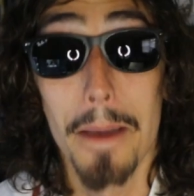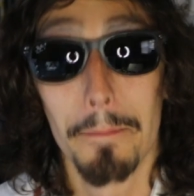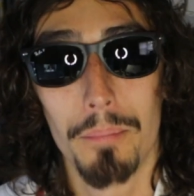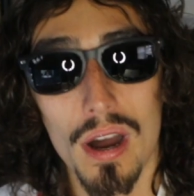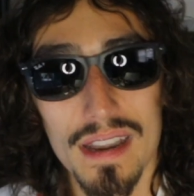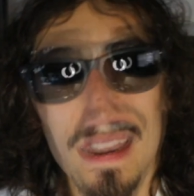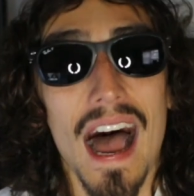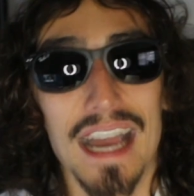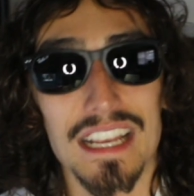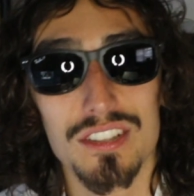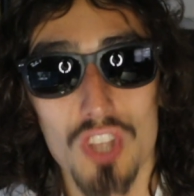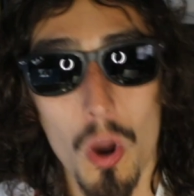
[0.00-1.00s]
But
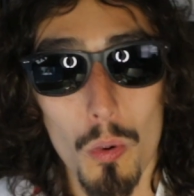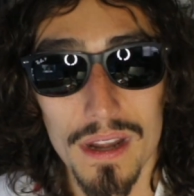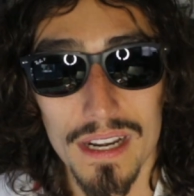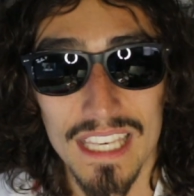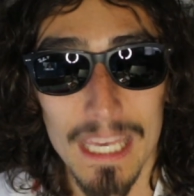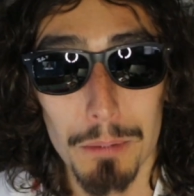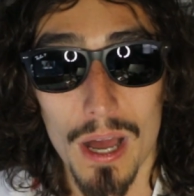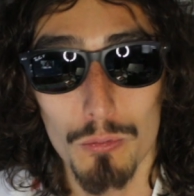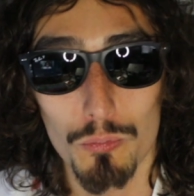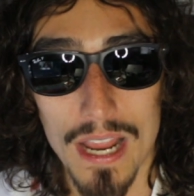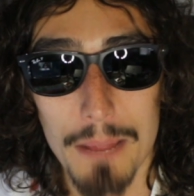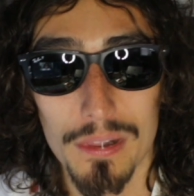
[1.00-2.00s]
I don't want to keep on
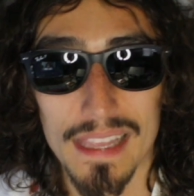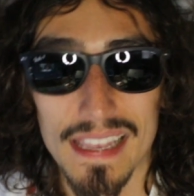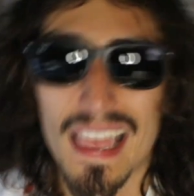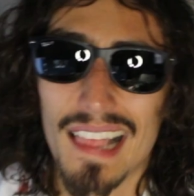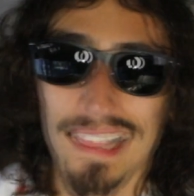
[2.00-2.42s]
rambling.